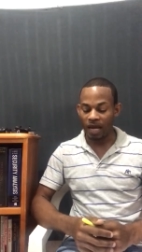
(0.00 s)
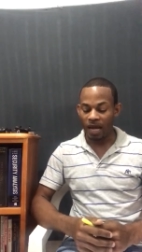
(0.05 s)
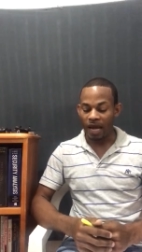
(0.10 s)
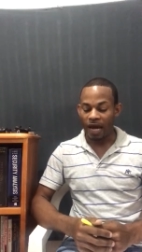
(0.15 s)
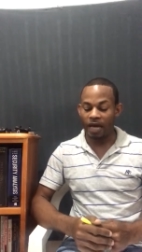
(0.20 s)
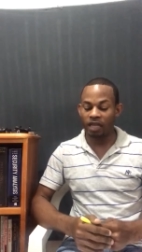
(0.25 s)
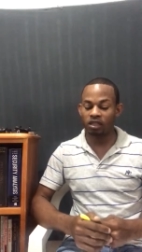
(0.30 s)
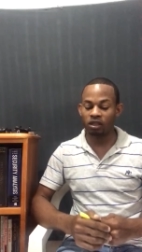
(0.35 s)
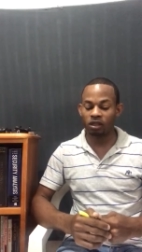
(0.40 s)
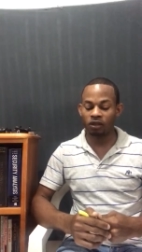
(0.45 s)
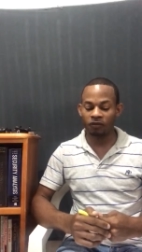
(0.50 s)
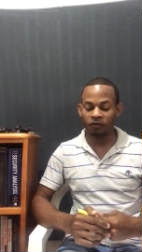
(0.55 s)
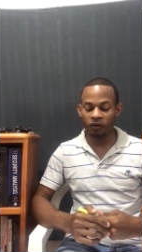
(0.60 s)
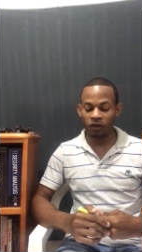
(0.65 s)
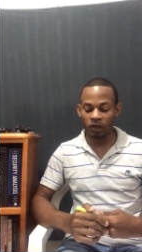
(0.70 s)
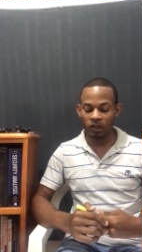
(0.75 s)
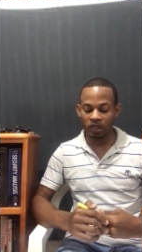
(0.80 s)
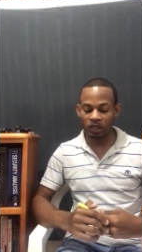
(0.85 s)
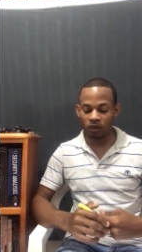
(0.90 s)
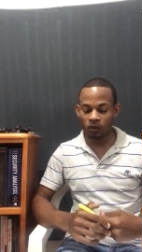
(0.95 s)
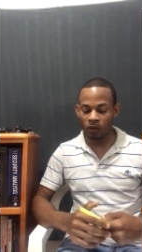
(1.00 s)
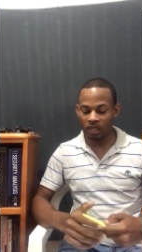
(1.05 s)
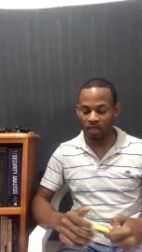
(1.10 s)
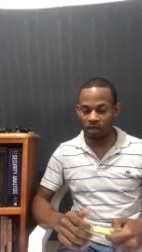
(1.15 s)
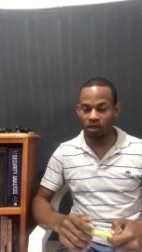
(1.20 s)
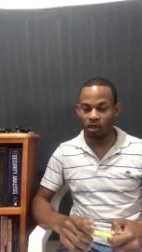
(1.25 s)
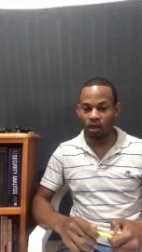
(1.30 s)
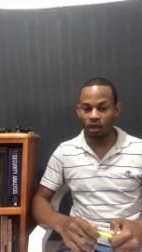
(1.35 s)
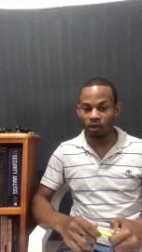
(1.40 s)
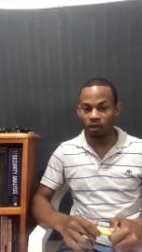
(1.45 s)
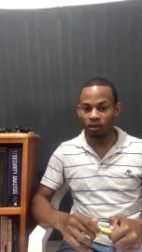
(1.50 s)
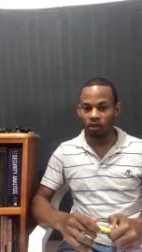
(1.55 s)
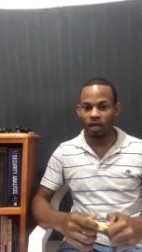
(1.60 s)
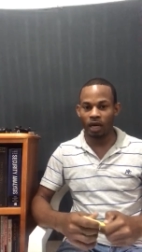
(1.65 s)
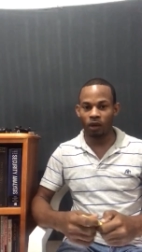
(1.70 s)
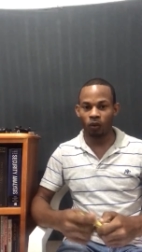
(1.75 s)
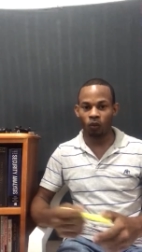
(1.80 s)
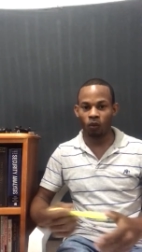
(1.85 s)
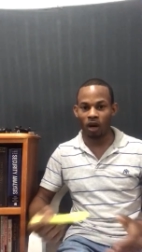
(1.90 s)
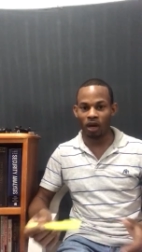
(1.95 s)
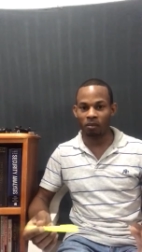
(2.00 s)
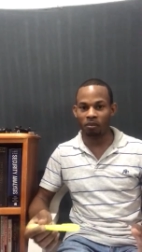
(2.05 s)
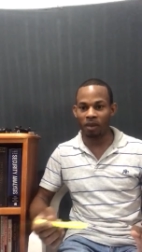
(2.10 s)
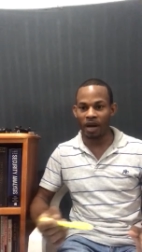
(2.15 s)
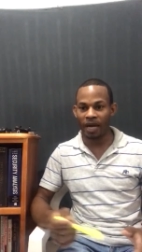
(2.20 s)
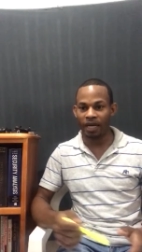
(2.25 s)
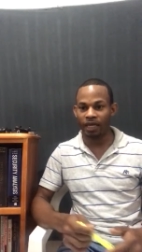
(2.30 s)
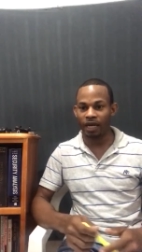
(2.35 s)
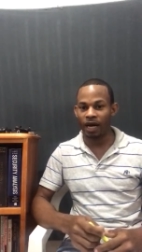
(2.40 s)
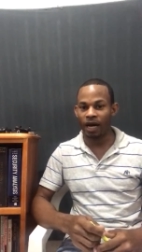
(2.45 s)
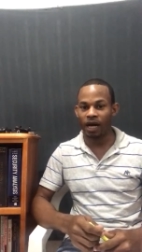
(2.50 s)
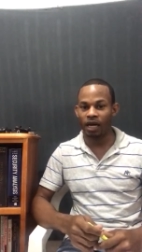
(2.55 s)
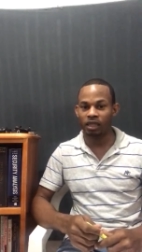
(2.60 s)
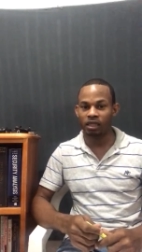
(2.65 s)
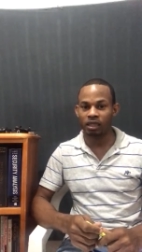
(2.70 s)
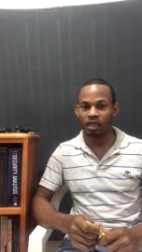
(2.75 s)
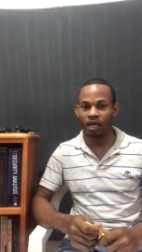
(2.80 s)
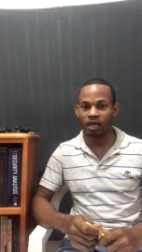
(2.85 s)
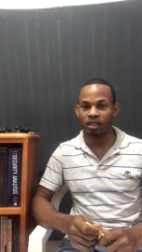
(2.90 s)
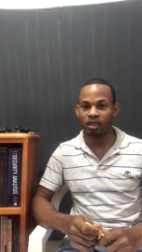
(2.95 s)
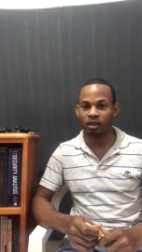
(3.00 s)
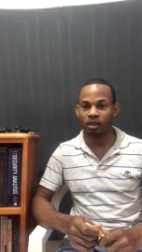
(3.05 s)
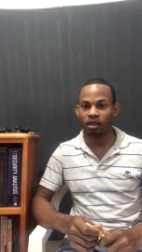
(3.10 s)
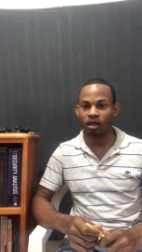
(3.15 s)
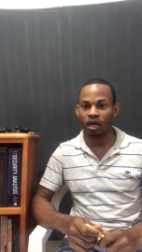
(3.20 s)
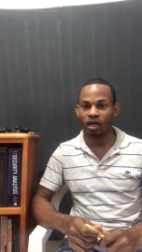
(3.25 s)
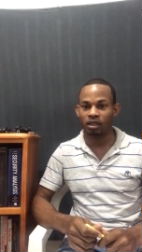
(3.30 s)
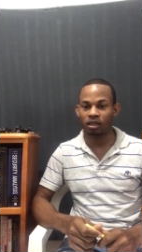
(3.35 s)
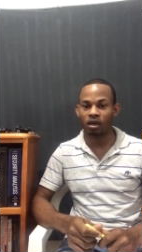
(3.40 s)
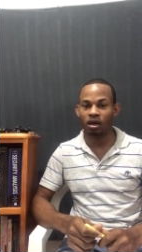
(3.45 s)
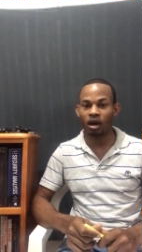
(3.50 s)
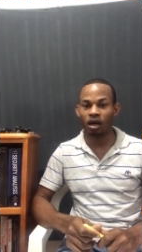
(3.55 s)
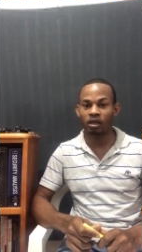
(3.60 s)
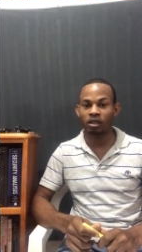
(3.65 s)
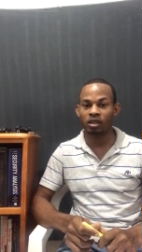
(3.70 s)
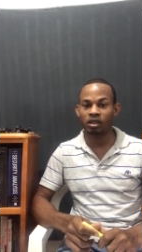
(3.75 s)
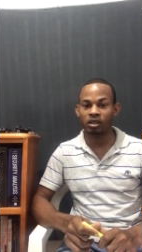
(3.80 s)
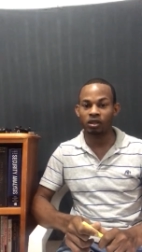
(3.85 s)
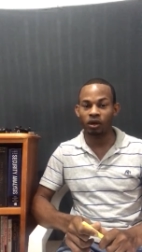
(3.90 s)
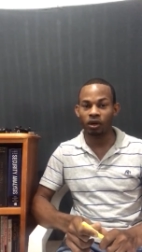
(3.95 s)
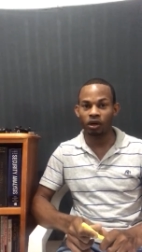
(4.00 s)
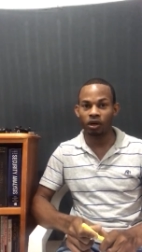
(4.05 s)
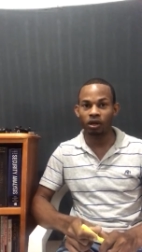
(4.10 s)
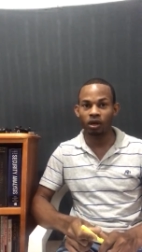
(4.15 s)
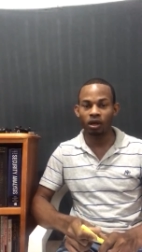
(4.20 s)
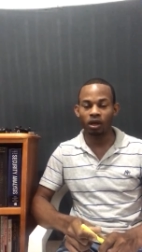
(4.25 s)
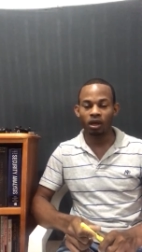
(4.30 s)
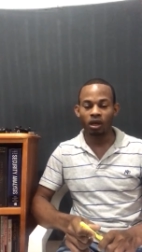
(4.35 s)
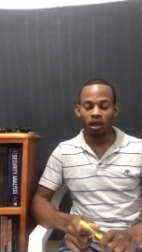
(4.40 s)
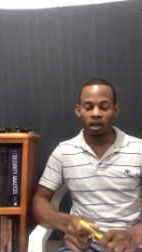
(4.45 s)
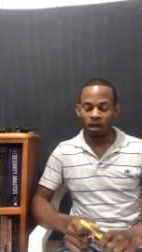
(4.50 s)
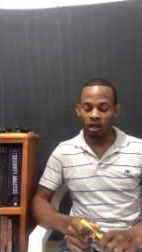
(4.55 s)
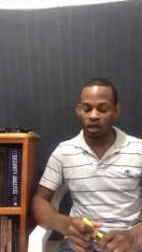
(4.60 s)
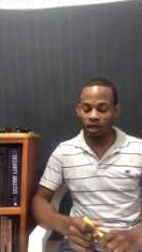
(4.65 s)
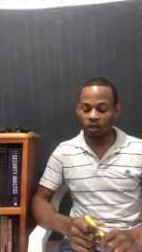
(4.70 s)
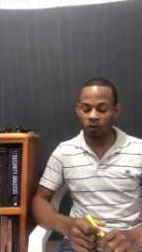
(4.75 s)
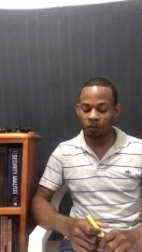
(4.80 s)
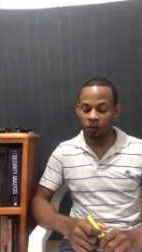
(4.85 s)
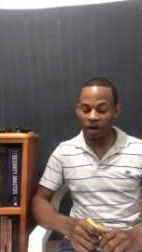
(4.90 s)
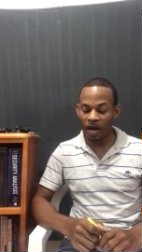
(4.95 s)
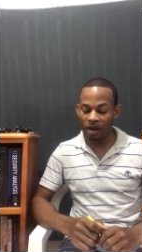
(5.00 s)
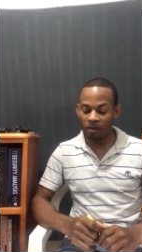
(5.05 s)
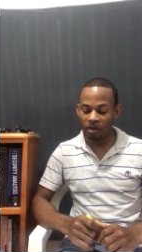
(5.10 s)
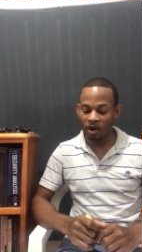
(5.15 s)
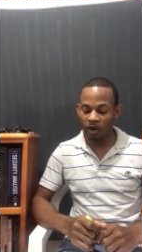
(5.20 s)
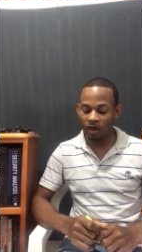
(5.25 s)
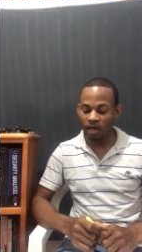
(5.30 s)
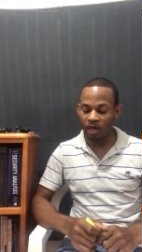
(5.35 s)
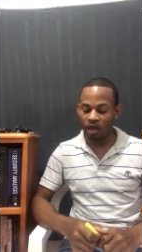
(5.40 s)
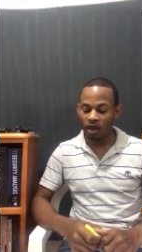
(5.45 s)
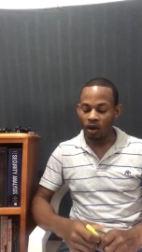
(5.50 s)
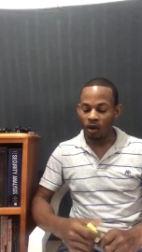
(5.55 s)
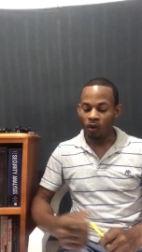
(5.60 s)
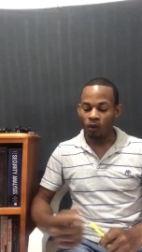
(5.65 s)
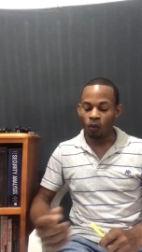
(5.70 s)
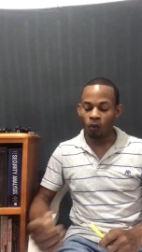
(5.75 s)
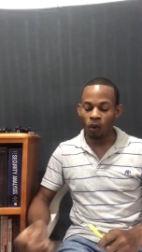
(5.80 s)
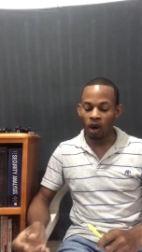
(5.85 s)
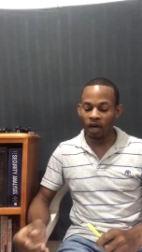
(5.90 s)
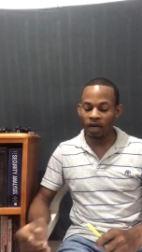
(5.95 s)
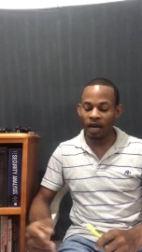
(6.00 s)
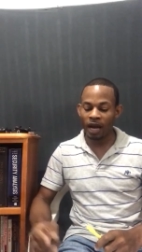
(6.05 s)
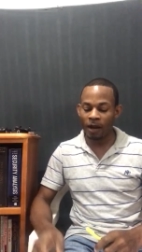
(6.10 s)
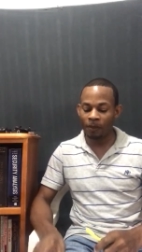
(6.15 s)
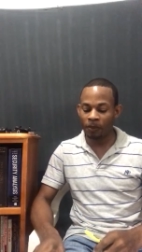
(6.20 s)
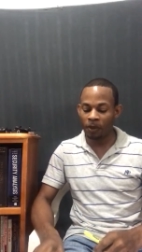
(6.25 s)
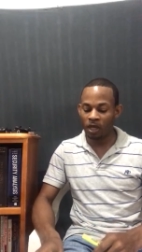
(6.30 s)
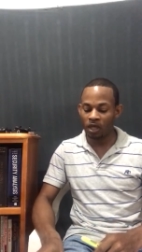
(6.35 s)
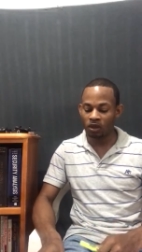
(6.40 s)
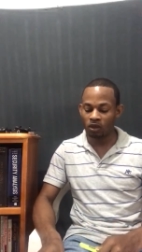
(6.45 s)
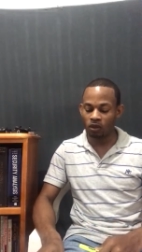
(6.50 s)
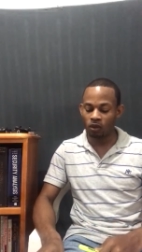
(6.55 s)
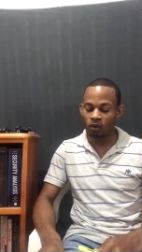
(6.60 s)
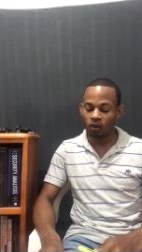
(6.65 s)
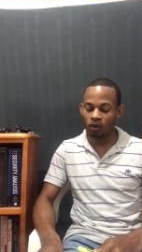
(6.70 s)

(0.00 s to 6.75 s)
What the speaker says: And so the first question that one might ask as a concern is primarily what happened